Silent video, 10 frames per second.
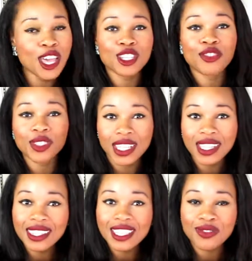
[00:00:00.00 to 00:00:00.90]
So if you're
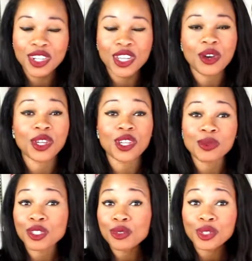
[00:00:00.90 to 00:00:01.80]
digging this video, here's
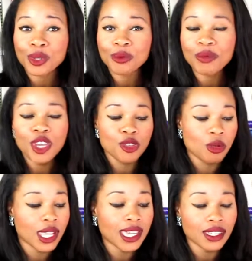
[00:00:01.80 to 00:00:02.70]
what you do.
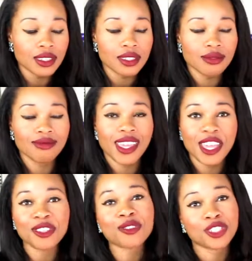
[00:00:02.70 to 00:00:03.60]
You like it,
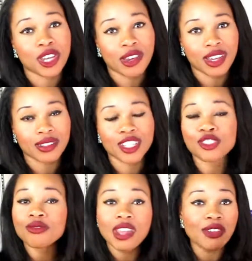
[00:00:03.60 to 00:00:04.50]
and you share it,
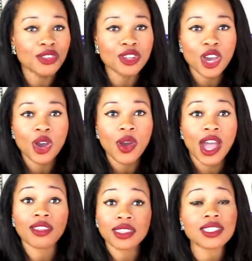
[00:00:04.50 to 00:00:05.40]
because you never know
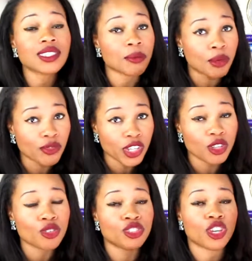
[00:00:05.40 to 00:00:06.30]
how this simple
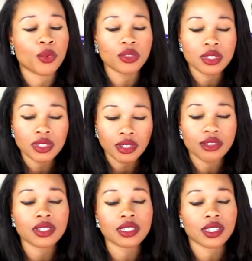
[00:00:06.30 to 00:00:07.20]
video share will
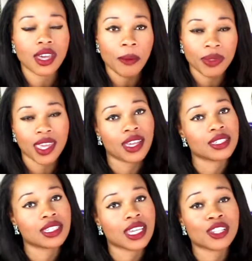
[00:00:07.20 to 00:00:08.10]
seriously up the
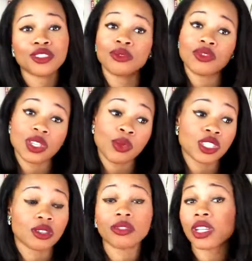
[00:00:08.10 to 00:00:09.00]
ante in terms of
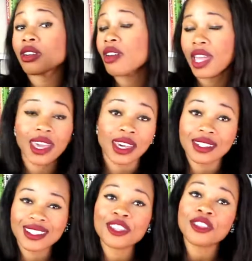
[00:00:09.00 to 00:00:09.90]
someone's career
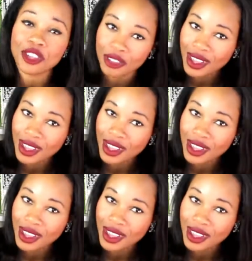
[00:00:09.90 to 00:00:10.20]
and their